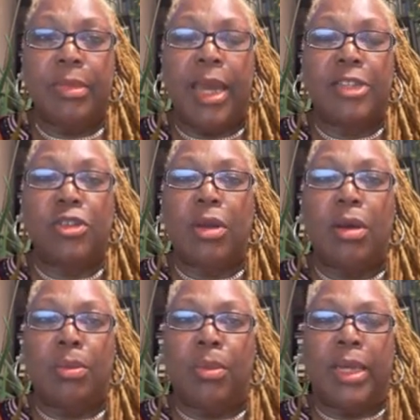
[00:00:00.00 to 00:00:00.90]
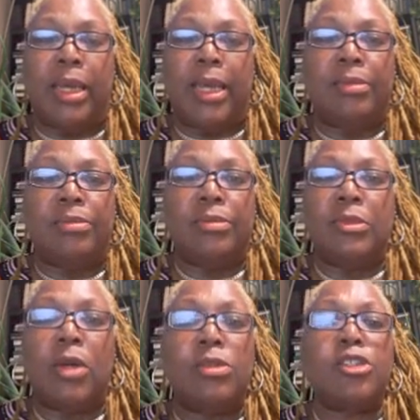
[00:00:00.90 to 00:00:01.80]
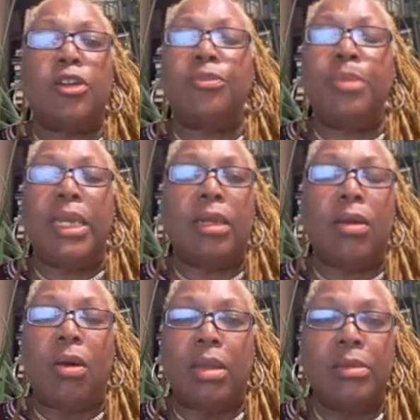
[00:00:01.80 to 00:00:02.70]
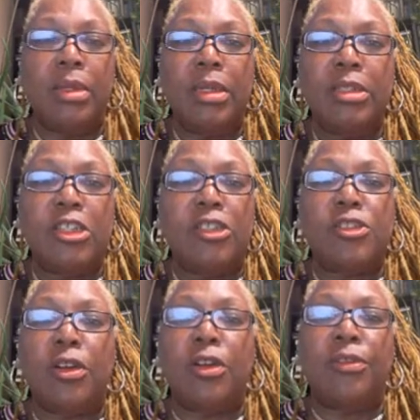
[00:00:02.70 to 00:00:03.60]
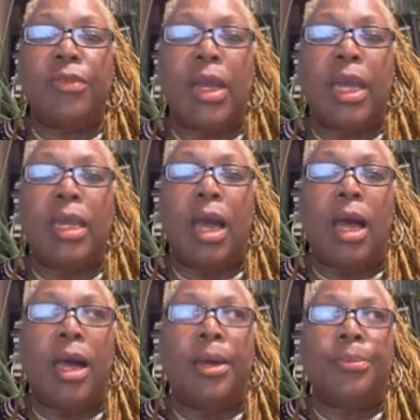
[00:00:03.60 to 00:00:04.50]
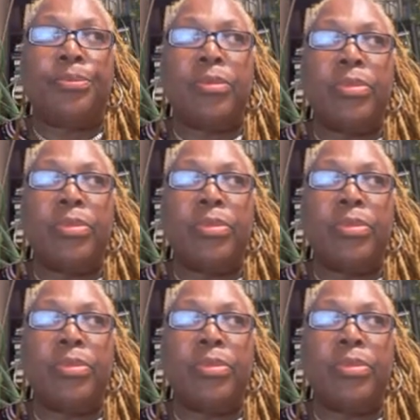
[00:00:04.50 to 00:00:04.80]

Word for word: at your home one night, don't serve meat at all. Just serve a um,